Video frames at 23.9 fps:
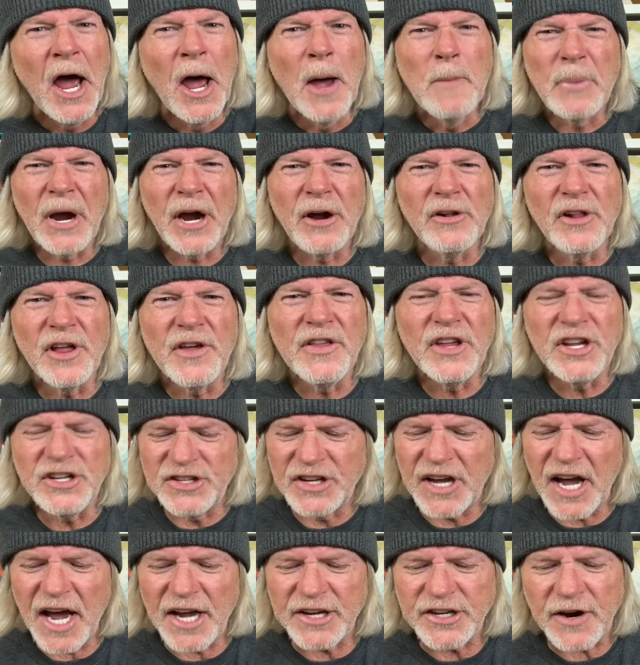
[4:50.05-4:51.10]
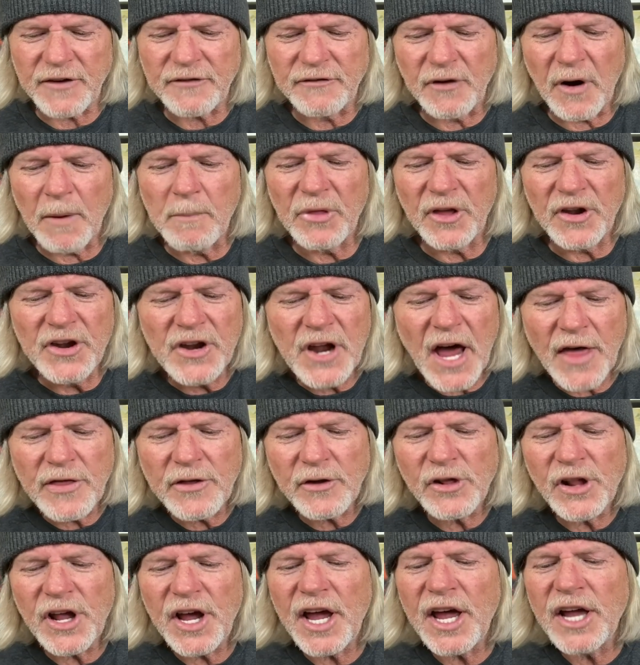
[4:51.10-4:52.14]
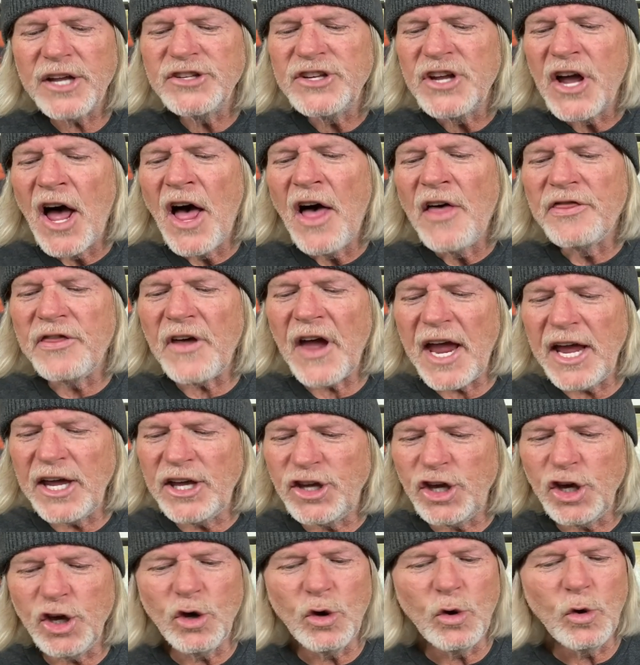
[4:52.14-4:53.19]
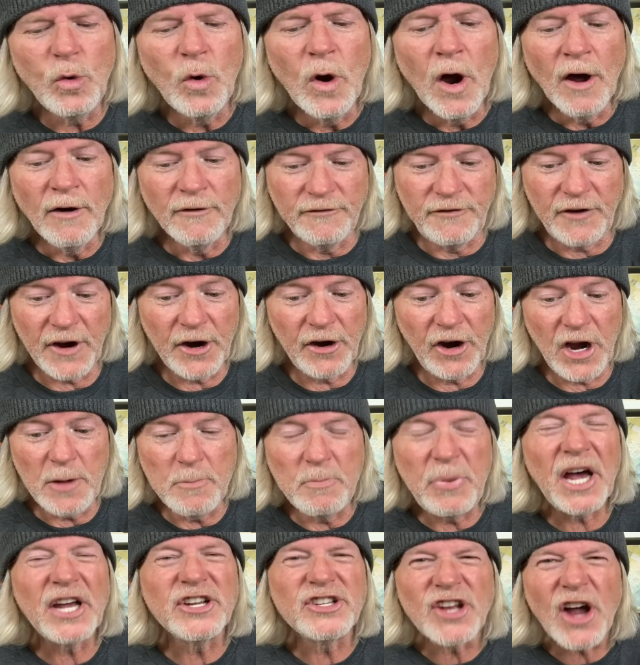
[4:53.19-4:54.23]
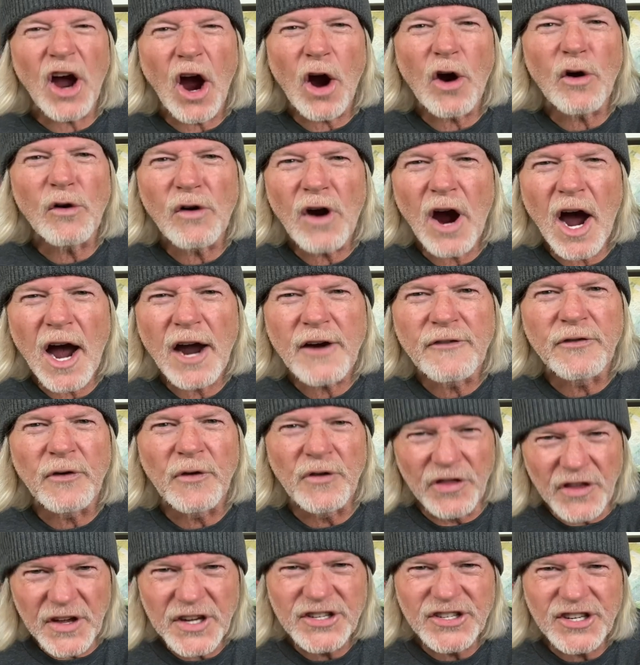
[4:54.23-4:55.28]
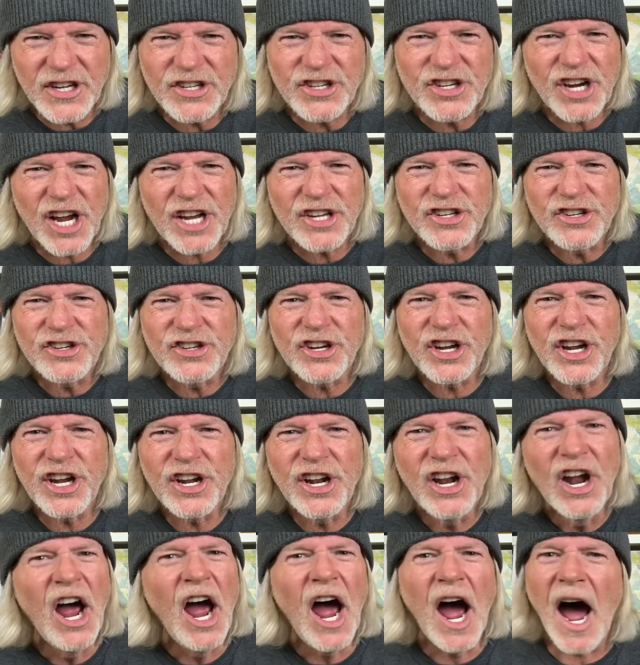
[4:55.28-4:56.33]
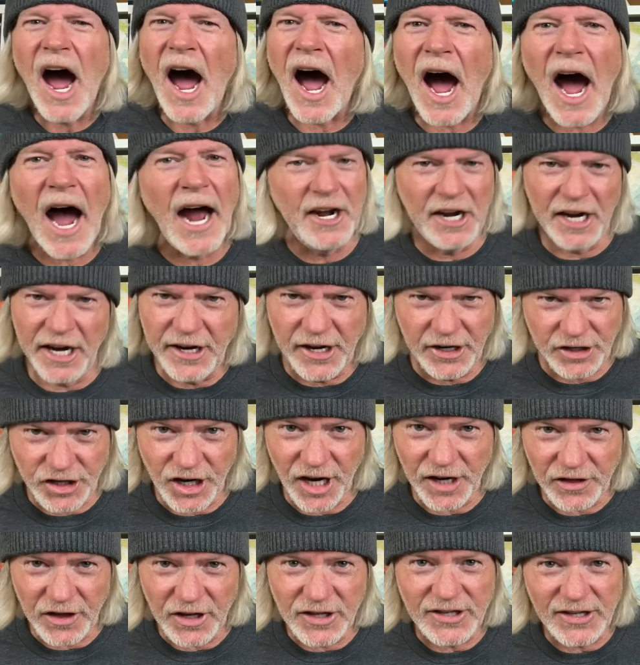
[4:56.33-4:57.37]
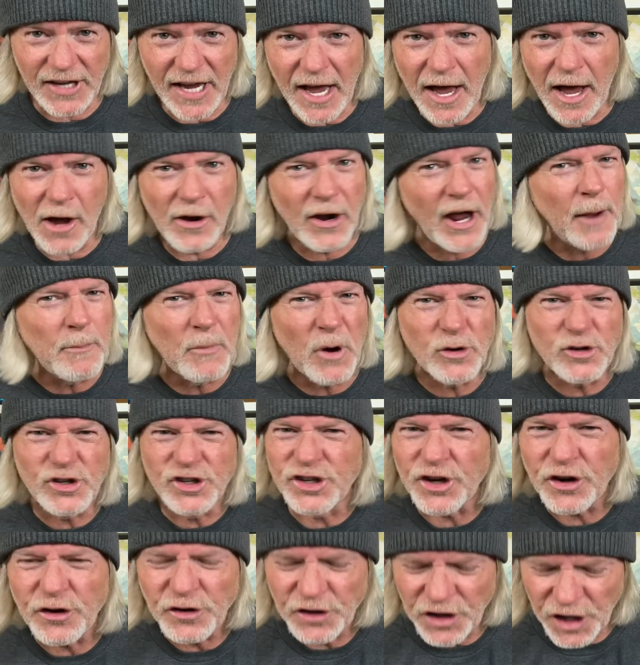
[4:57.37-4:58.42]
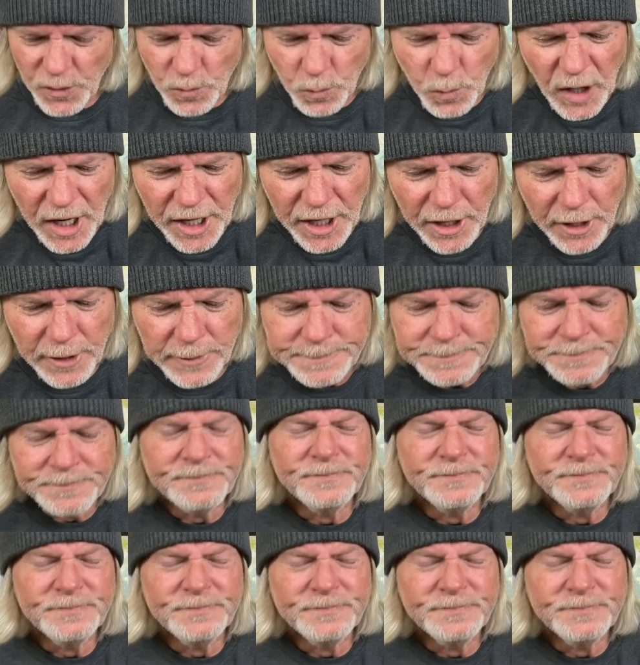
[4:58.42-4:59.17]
Apparently, these guys are from the Netherlands. Thank you, Very Best Art Rock, for this suggestion. I need to check this out. I most certainly will.